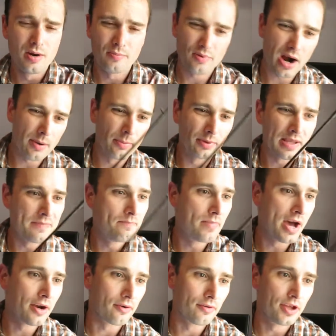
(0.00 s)
Probably
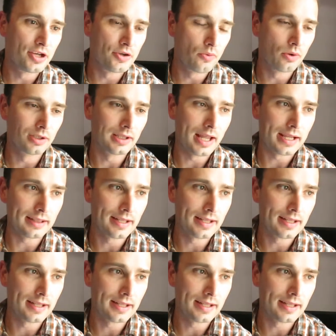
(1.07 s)
better than you would, like,